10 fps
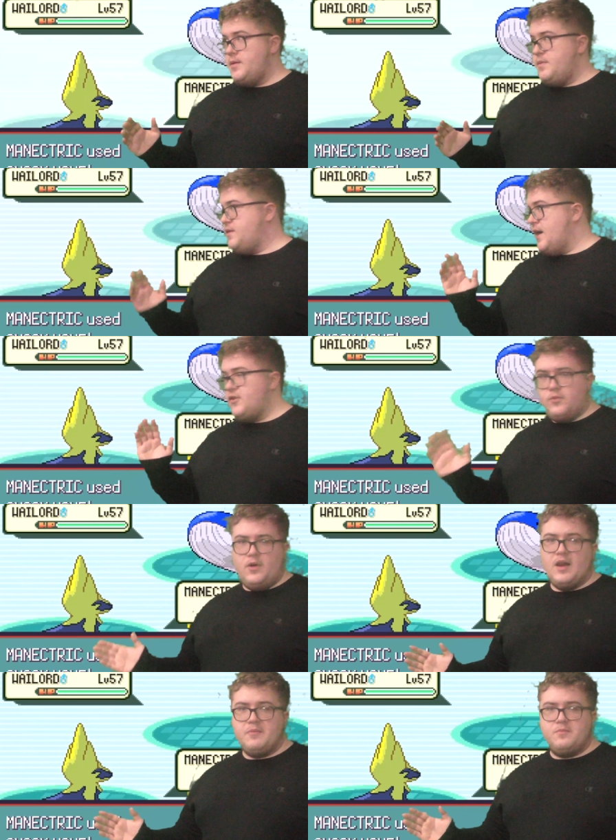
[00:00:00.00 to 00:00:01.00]
besides
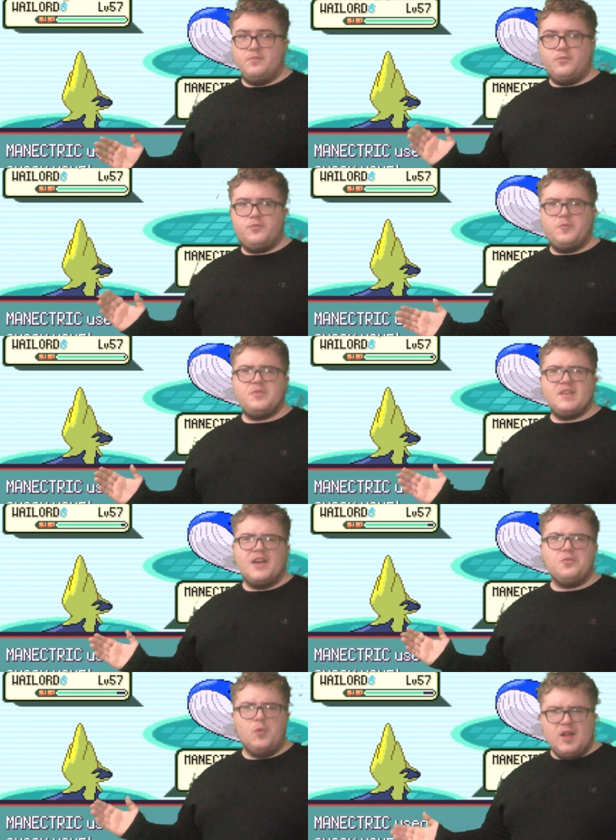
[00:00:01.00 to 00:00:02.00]
one
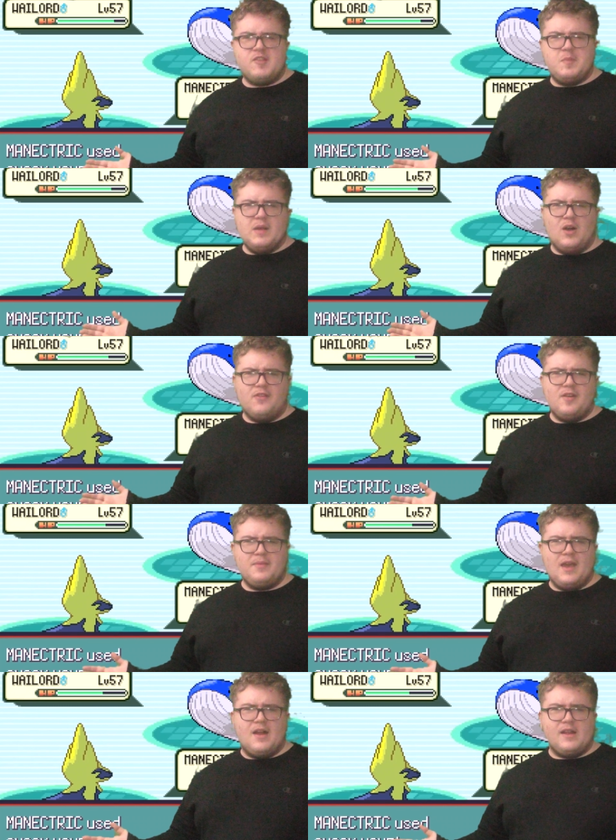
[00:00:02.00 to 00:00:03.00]
spin-off
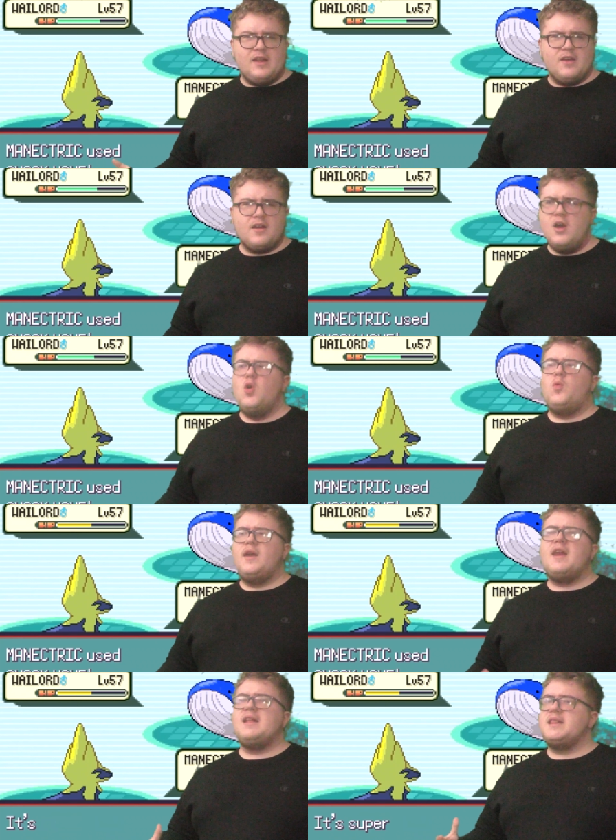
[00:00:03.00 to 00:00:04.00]
I'm counting here. We
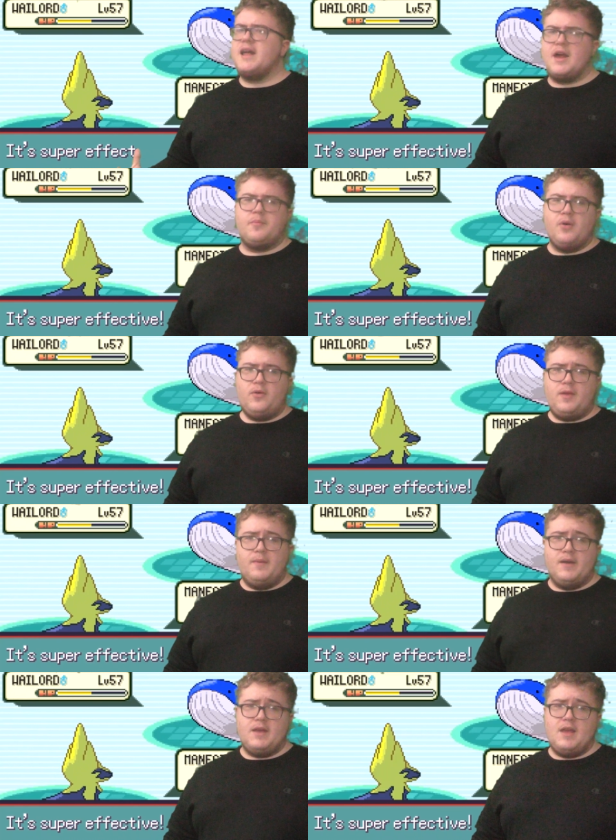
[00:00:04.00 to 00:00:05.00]
had a lot of
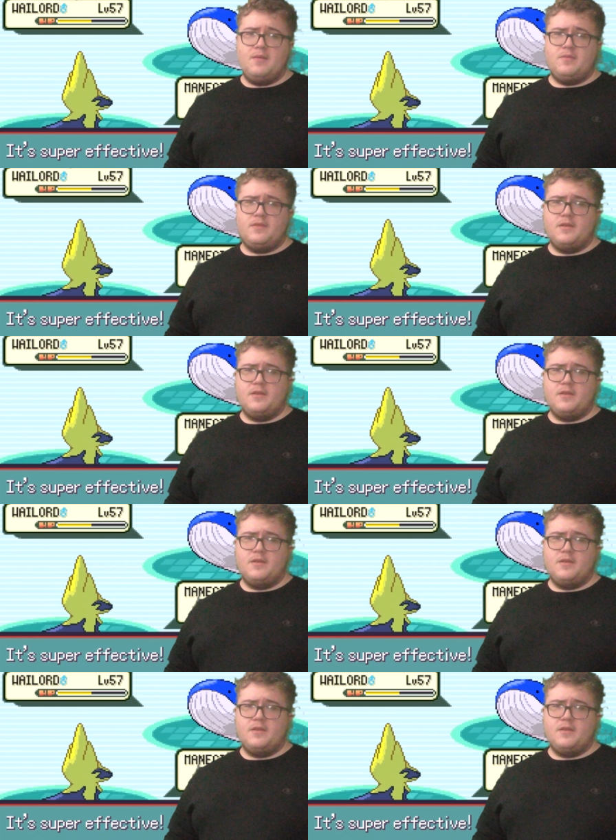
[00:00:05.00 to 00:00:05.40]
Pokemon games.